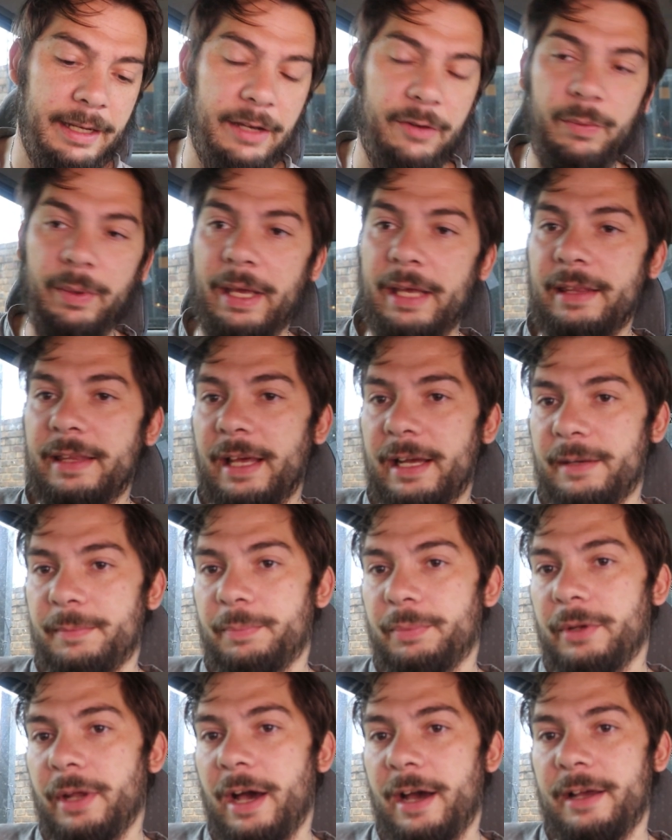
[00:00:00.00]
if we get that
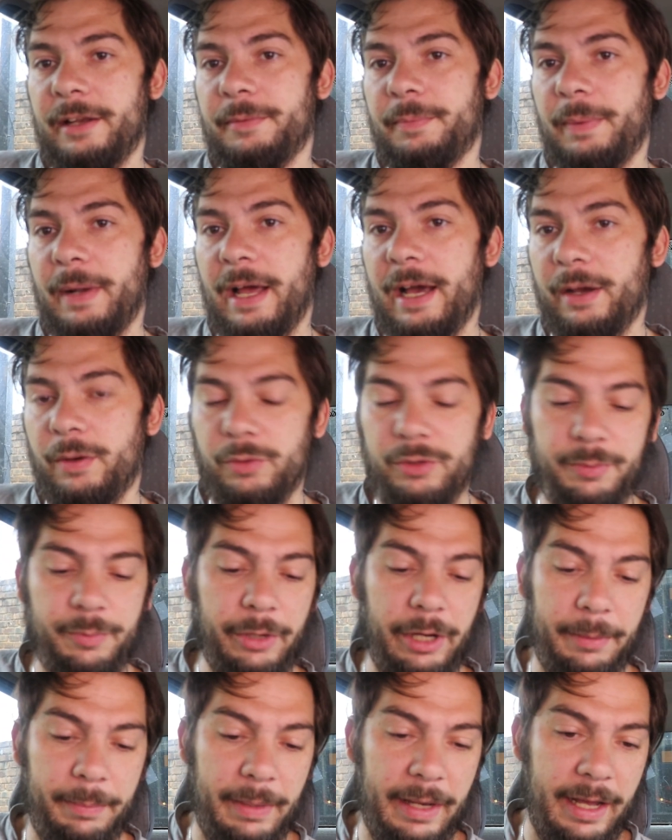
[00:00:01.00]
dyed black or
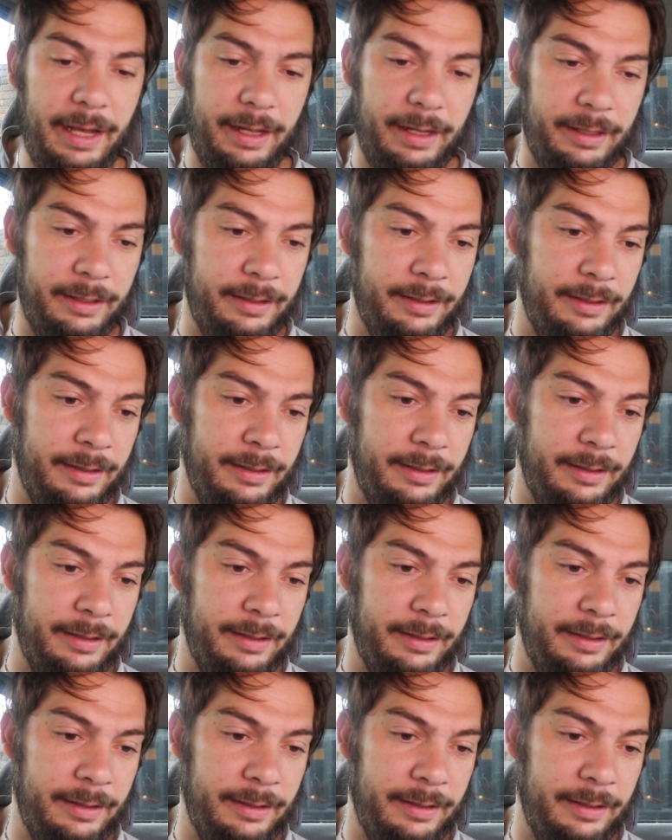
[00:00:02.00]
sprayed black,